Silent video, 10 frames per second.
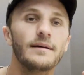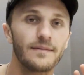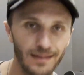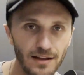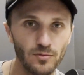
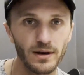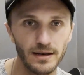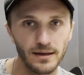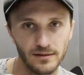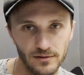That's what it
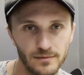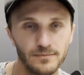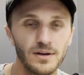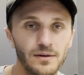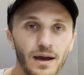is,
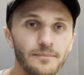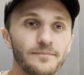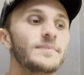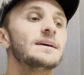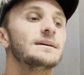okay?
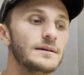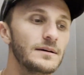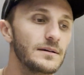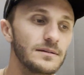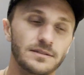
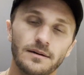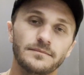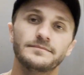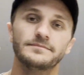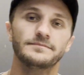So,
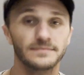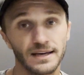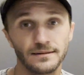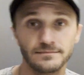yeah.